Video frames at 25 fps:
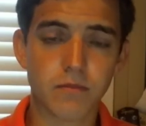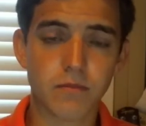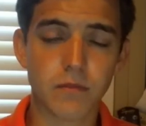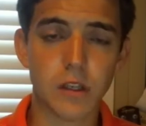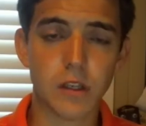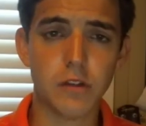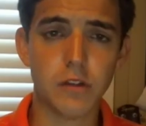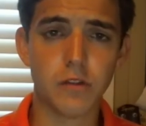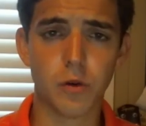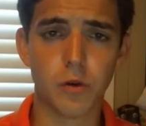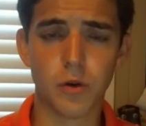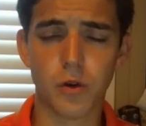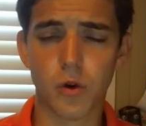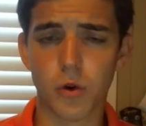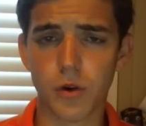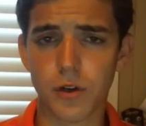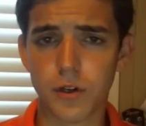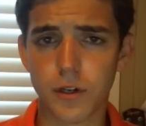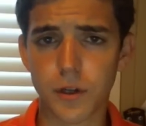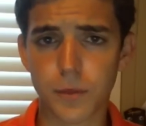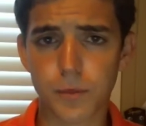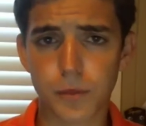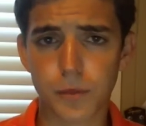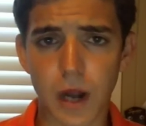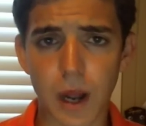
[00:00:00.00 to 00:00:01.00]
So in order
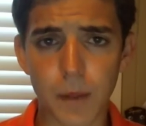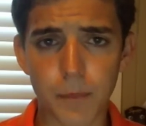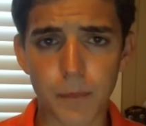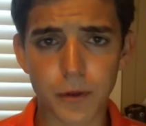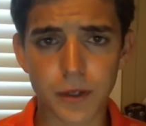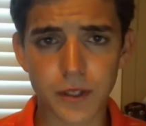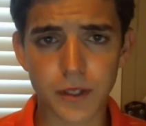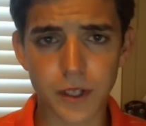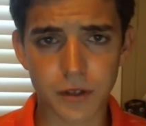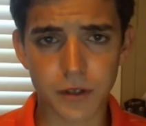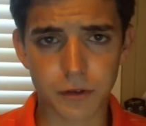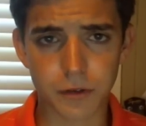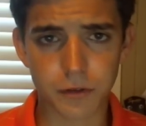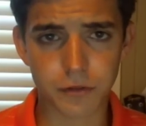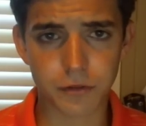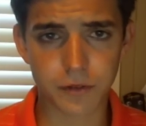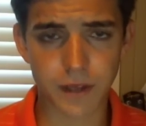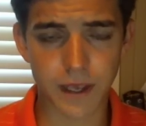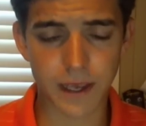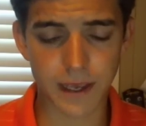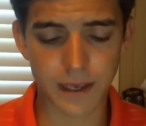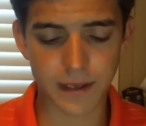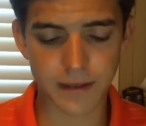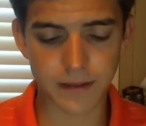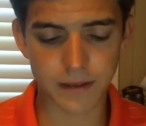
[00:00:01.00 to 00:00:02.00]
to properly
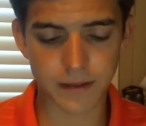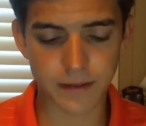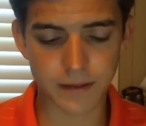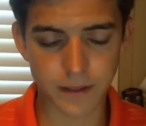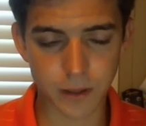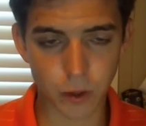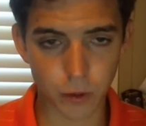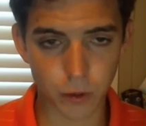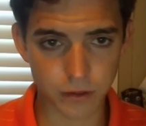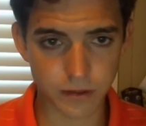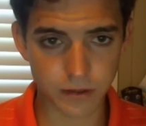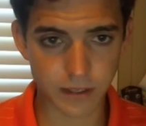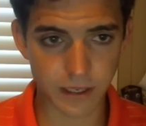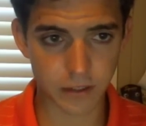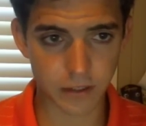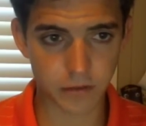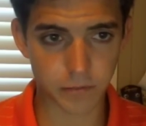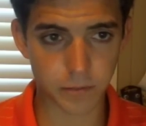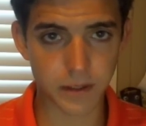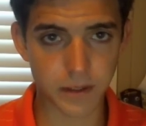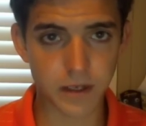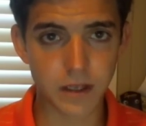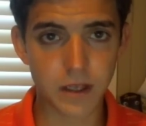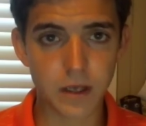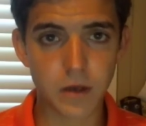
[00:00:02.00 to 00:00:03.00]
understand the Old
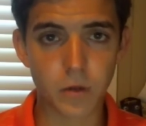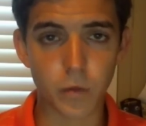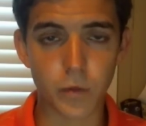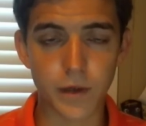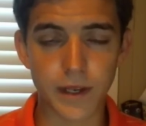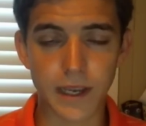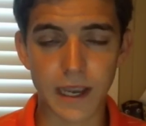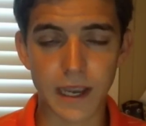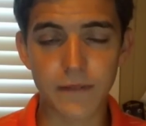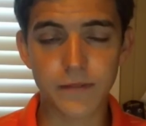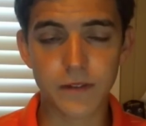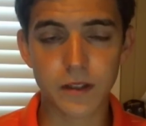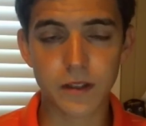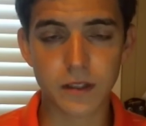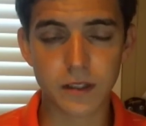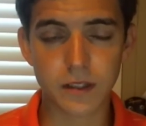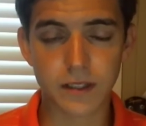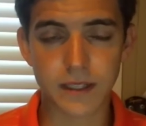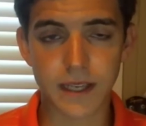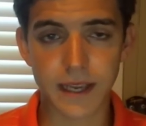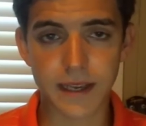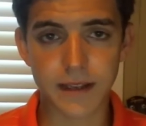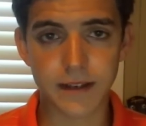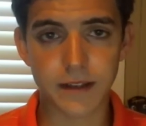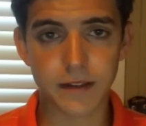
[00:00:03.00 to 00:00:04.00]
Testament, we have to look
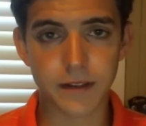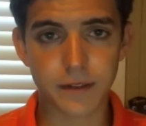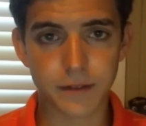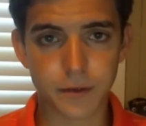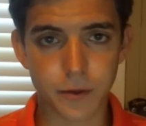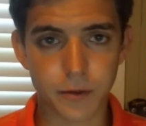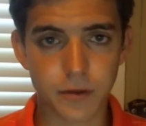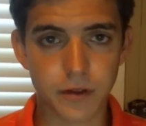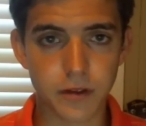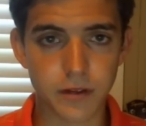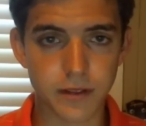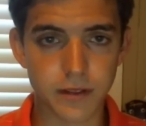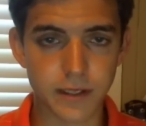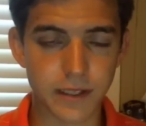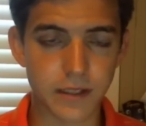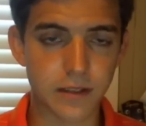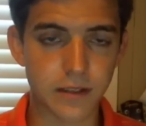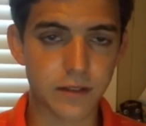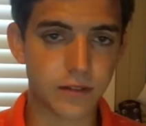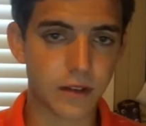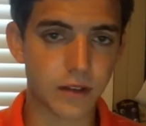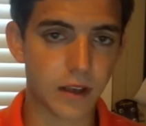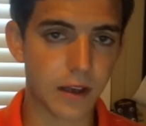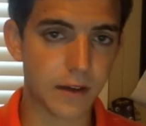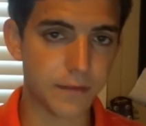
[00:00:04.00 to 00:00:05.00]
at it through the
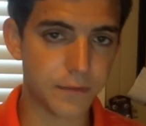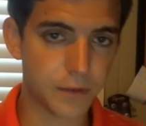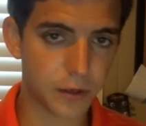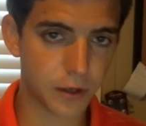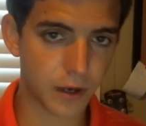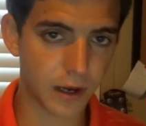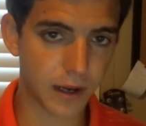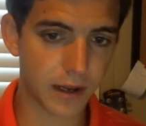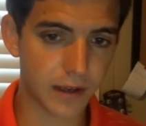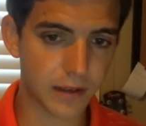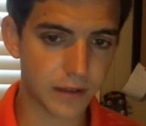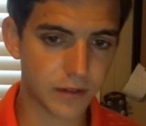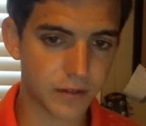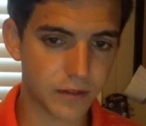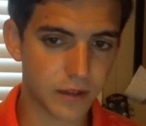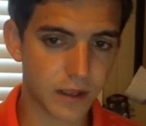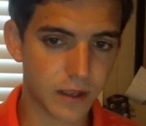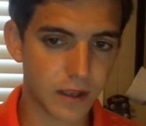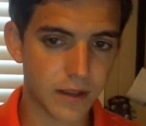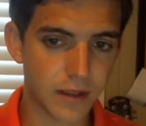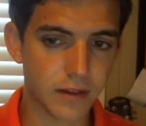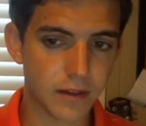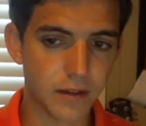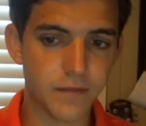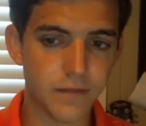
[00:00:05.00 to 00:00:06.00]
lens of Christ.
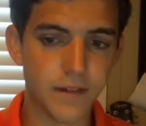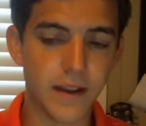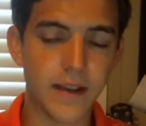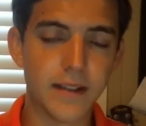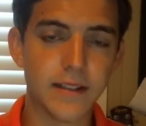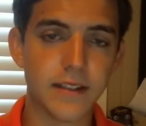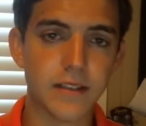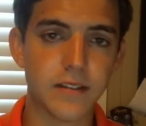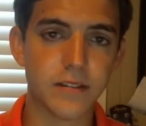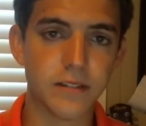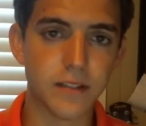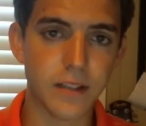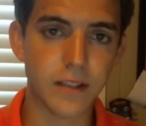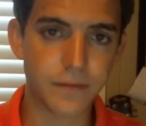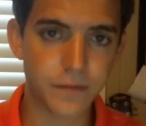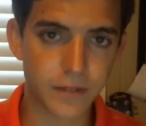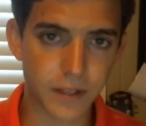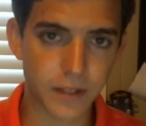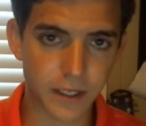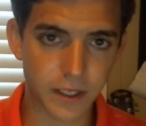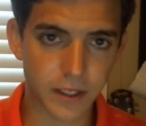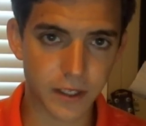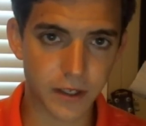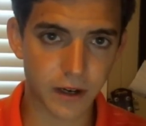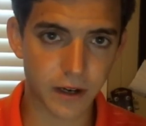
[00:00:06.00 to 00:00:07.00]
The veil is
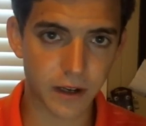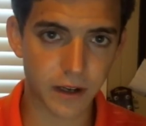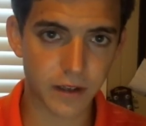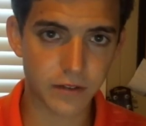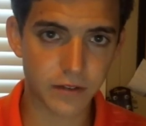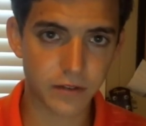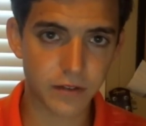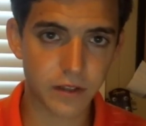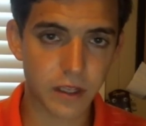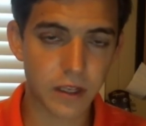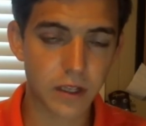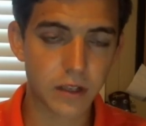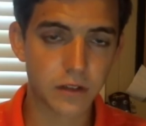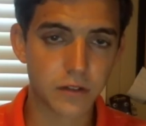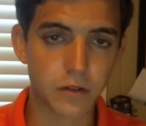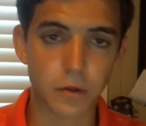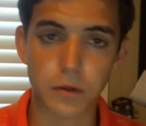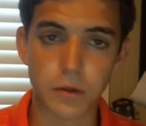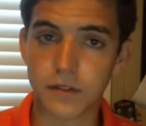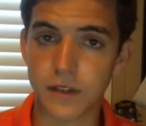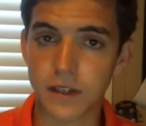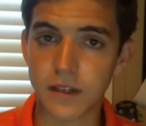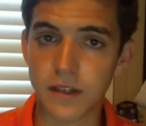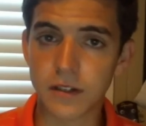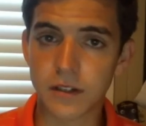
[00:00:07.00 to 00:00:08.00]
lifted in Christ, so
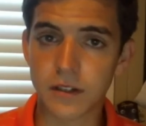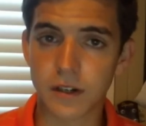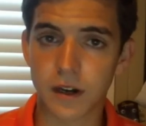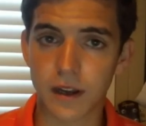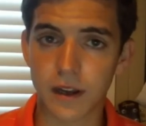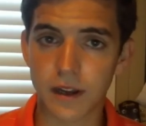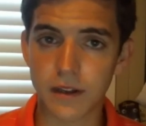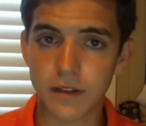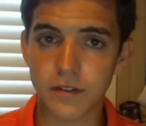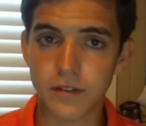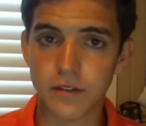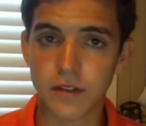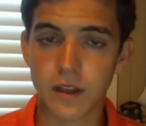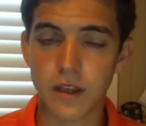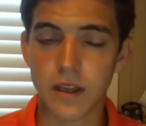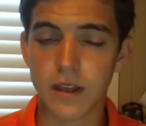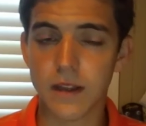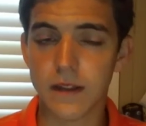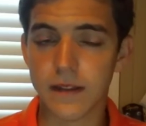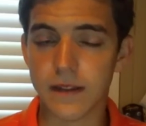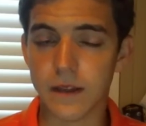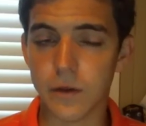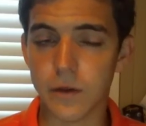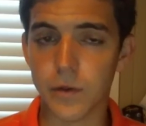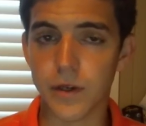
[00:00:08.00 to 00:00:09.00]
it's in Christ
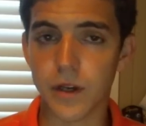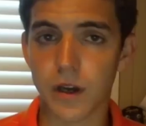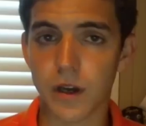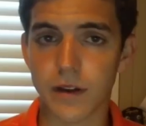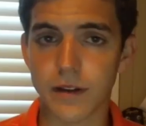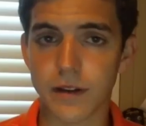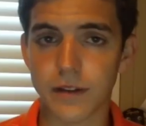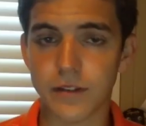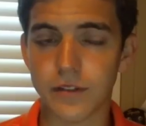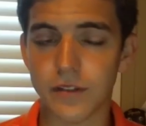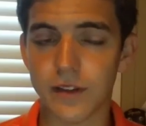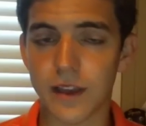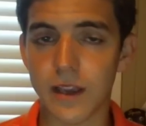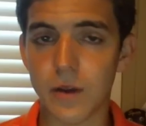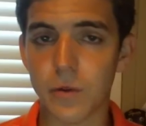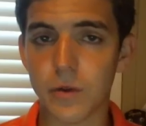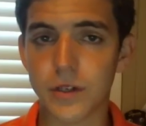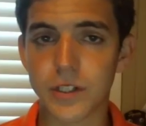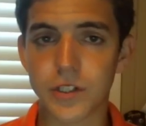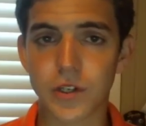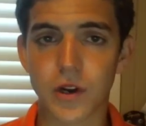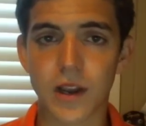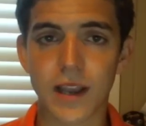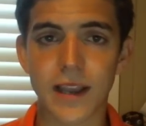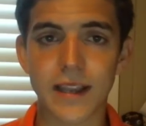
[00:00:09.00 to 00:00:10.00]
that we ought to stay when
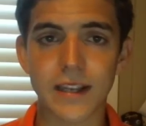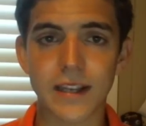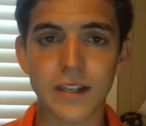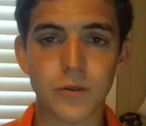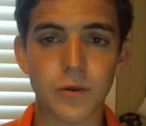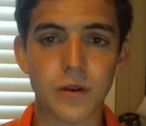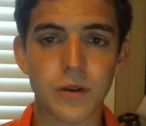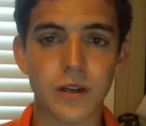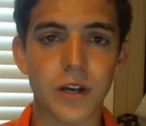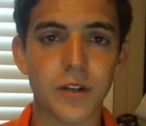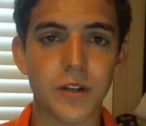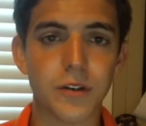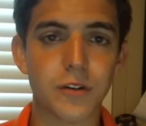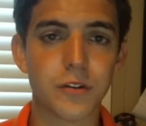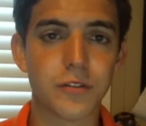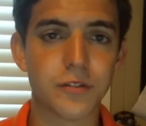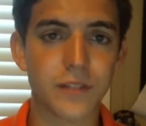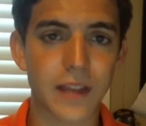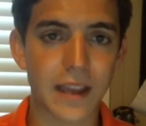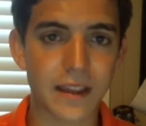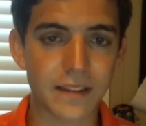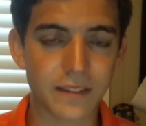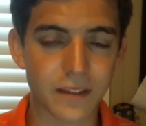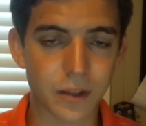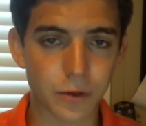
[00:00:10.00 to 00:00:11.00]
trying to
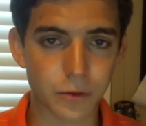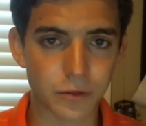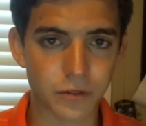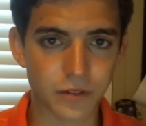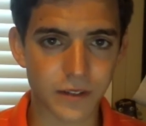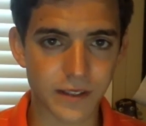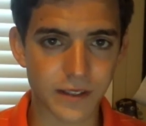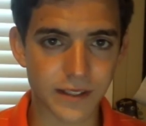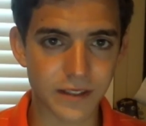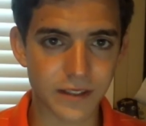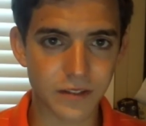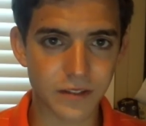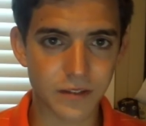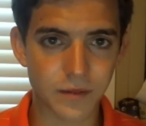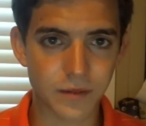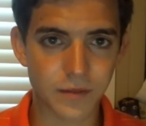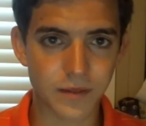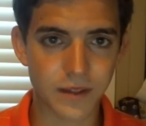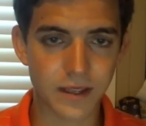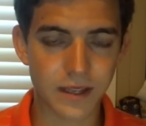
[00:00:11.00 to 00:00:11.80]
understand those things.